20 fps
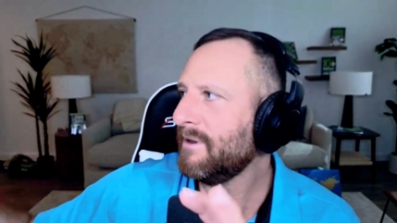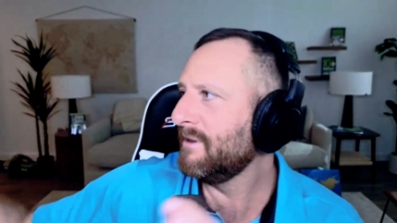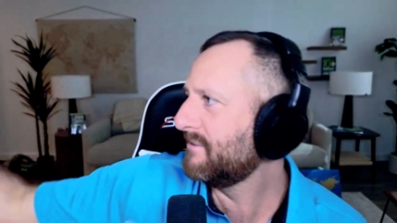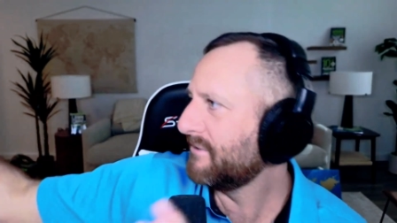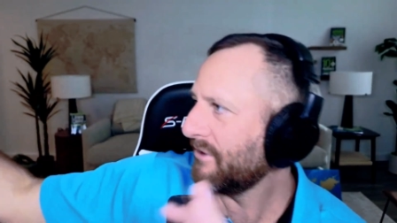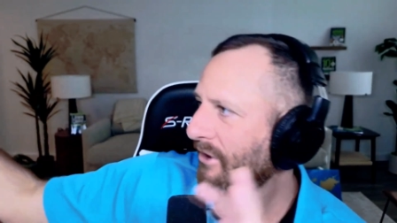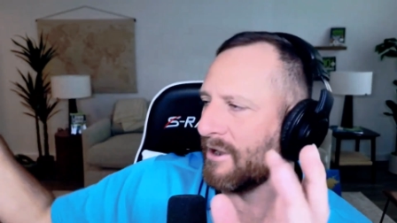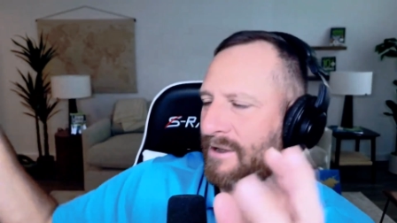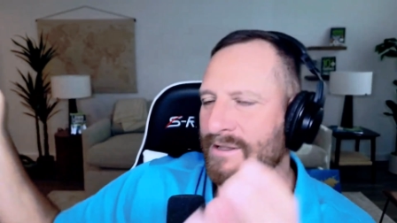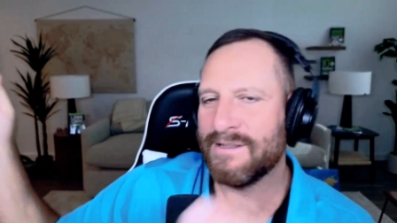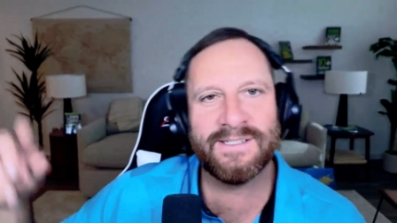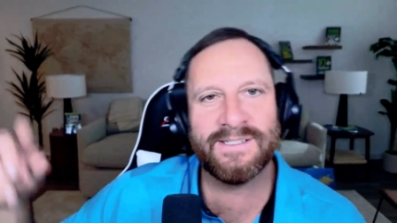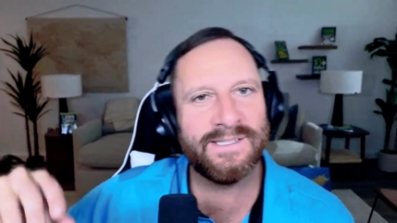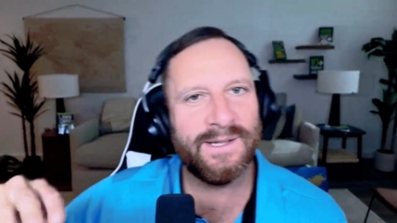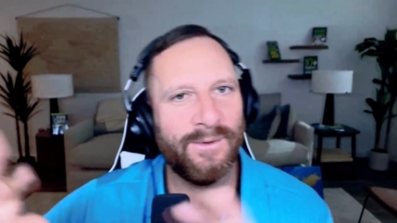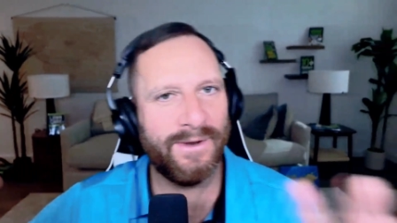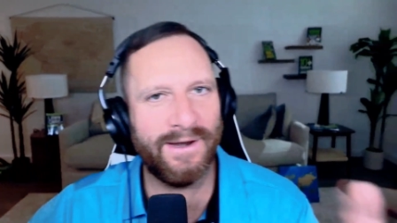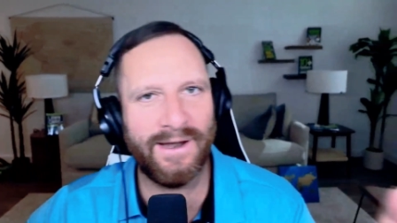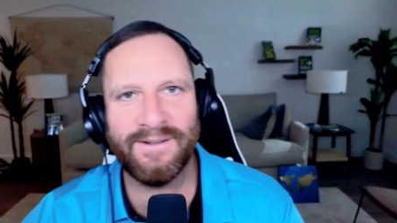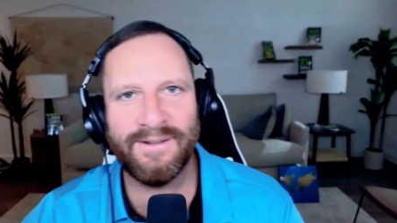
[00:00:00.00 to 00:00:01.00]
He's talking to
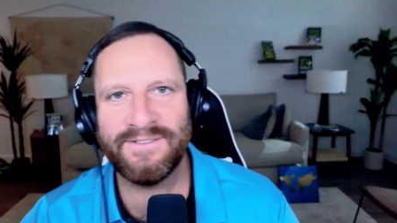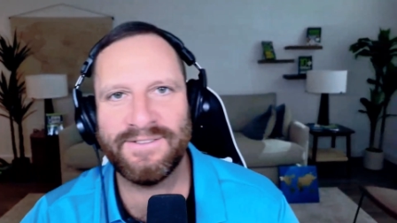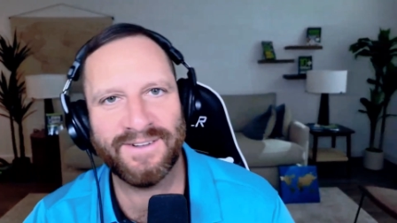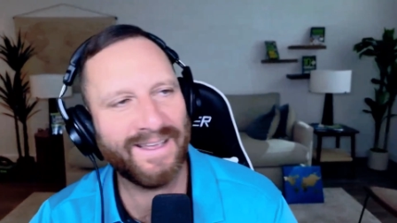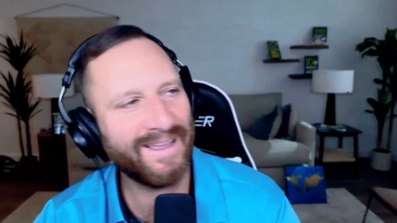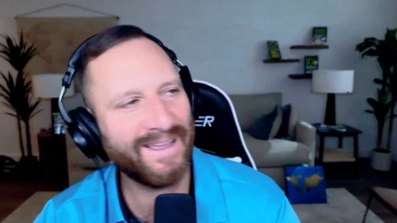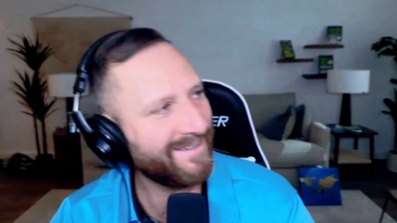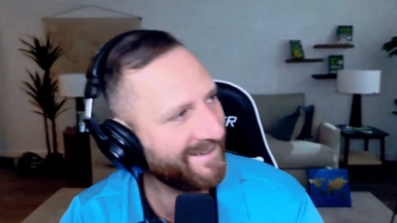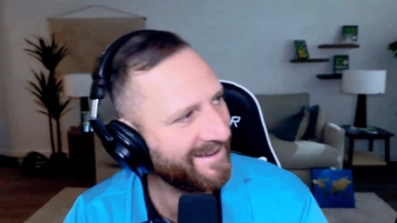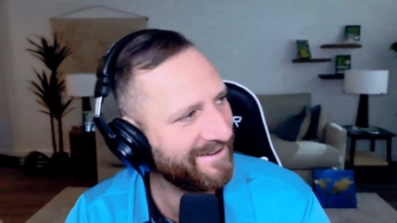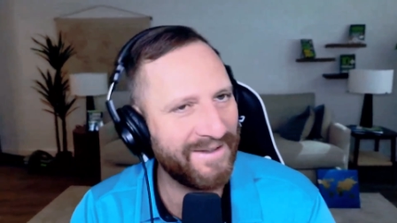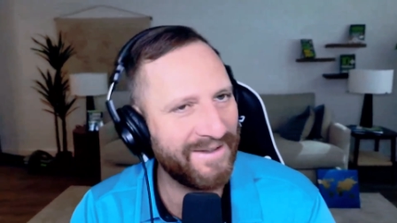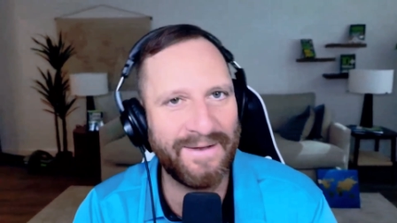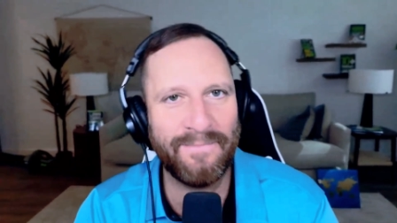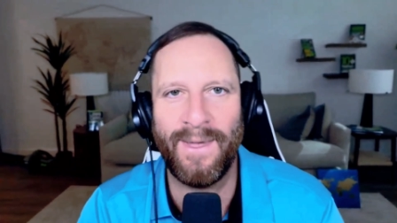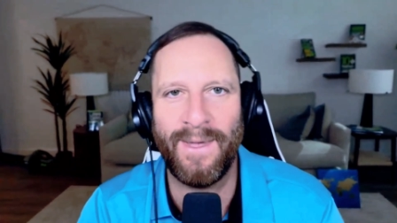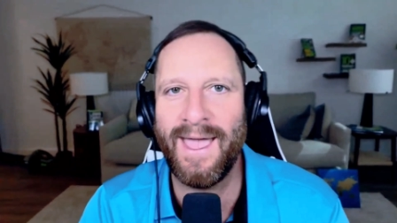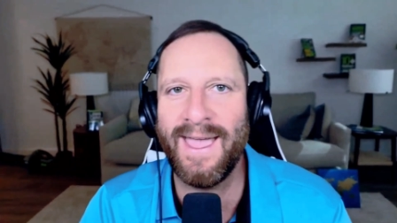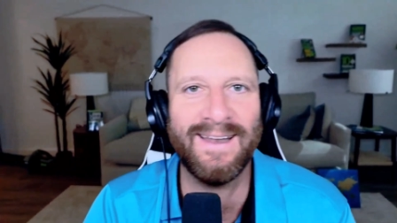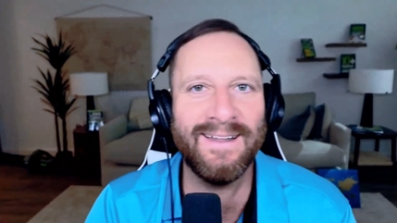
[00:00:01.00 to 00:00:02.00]
someone else. You're like, is he
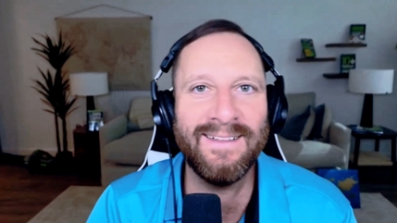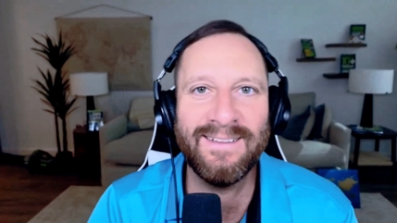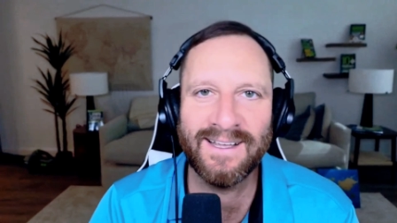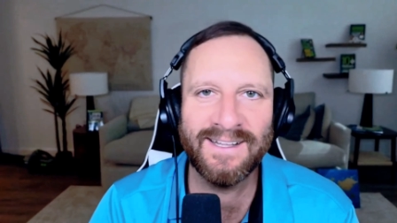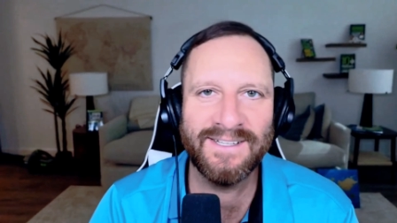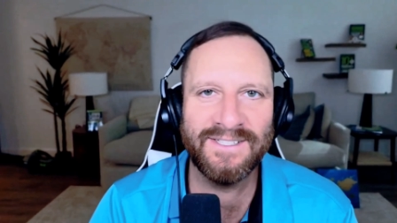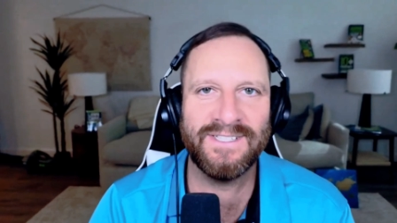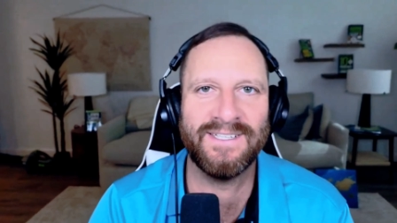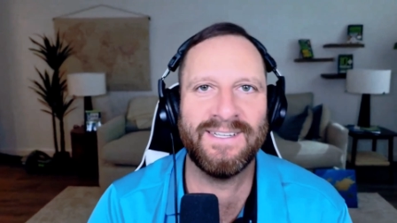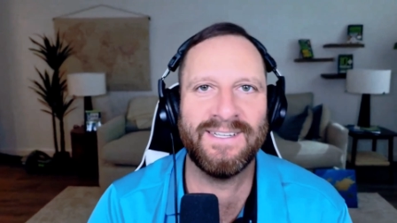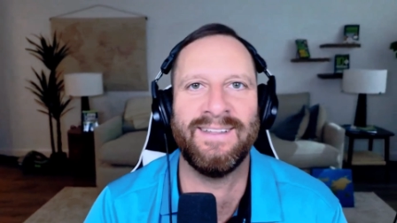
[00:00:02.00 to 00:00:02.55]
even paying attention?